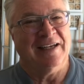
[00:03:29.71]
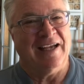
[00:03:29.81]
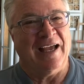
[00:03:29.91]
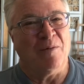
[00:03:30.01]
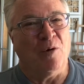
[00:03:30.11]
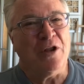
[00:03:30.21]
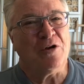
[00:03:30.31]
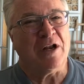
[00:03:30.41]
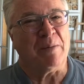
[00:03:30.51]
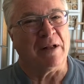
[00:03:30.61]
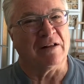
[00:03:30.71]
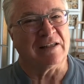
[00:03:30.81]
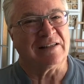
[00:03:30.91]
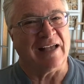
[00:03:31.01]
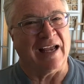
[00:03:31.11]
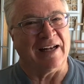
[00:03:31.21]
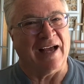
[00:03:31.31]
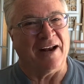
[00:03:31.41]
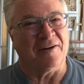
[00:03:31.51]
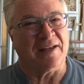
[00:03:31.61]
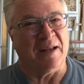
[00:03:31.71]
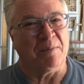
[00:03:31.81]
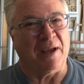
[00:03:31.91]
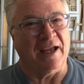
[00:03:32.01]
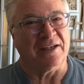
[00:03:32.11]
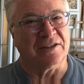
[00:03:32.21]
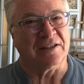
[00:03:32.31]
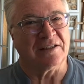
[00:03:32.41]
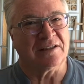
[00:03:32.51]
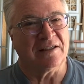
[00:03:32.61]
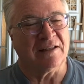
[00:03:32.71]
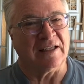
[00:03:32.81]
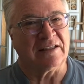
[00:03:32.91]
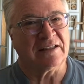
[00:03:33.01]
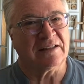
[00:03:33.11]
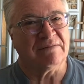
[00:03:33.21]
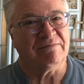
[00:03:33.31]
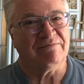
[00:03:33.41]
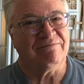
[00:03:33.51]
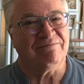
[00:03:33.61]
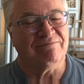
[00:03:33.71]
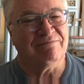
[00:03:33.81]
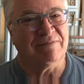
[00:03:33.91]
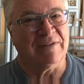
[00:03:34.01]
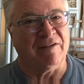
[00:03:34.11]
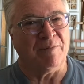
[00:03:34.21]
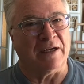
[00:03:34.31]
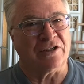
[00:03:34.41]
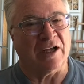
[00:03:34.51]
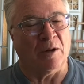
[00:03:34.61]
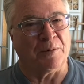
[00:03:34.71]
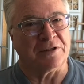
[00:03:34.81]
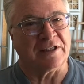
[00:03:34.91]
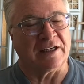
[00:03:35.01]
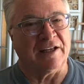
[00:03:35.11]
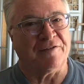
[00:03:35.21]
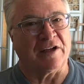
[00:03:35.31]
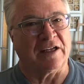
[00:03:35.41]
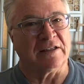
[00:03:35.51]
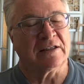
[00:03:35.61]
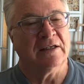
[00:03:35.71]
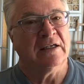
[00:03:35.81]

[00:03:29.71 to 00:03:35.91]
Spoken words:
And what are you going to be able to say in 9 or 10 pages that's of much help or significance?